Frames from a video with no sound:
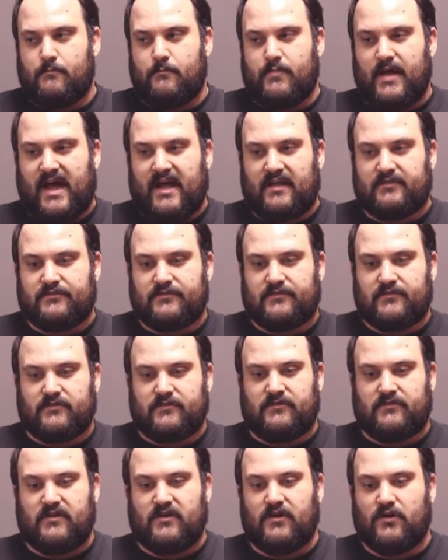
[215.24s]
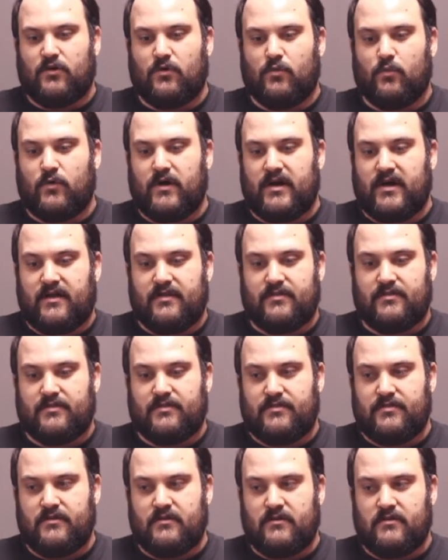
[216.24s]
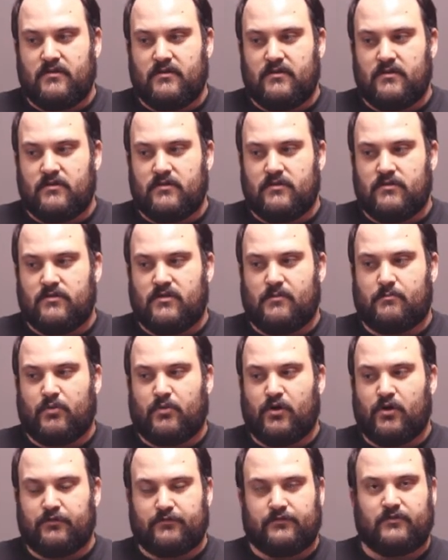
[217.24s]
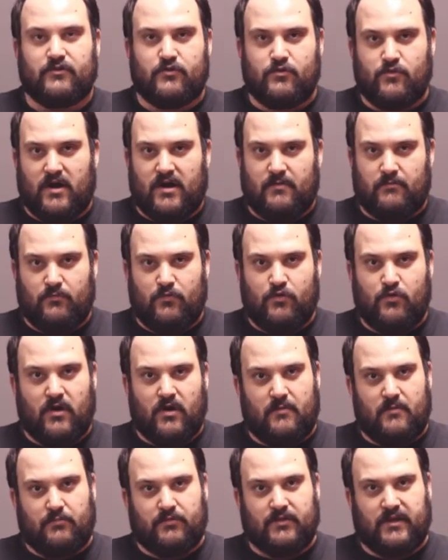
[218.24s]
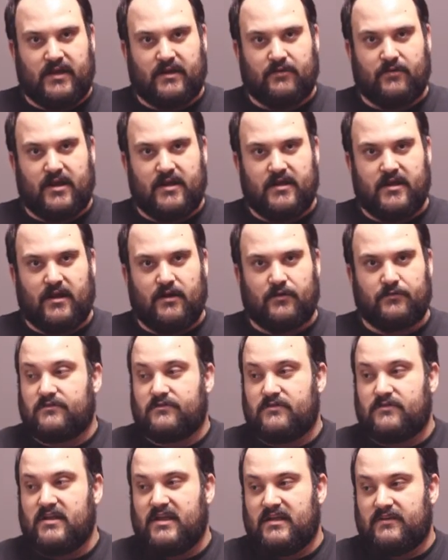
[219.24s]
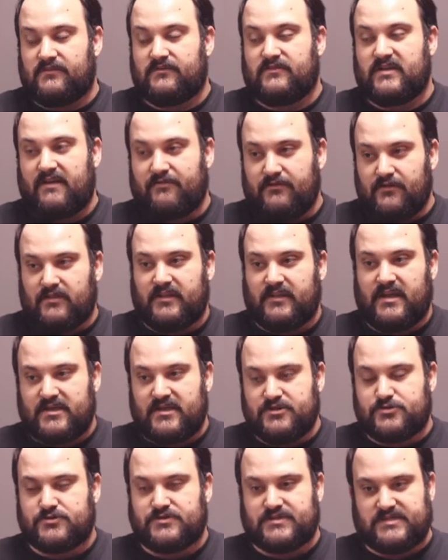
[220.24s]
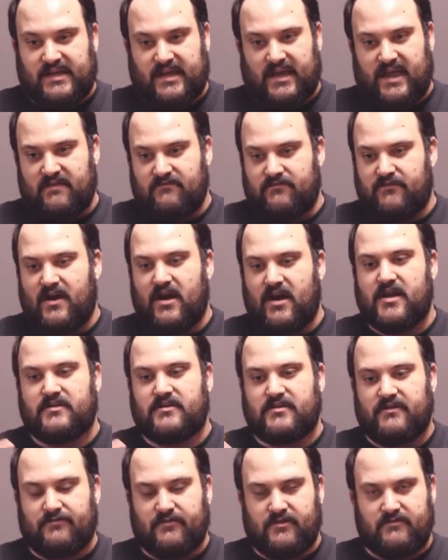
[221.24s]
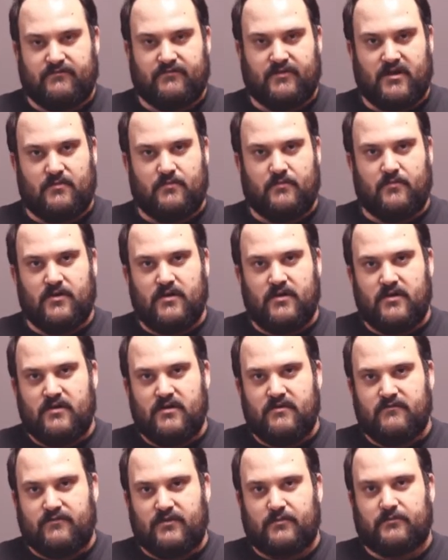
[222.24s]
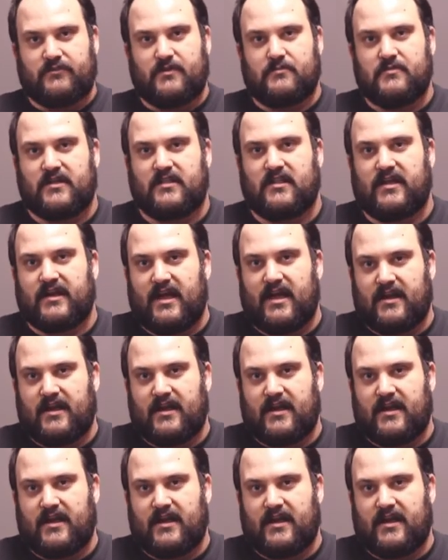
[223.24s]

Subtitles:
best deal with the person who I'm playing right now? Is definitely interesting and very different from something like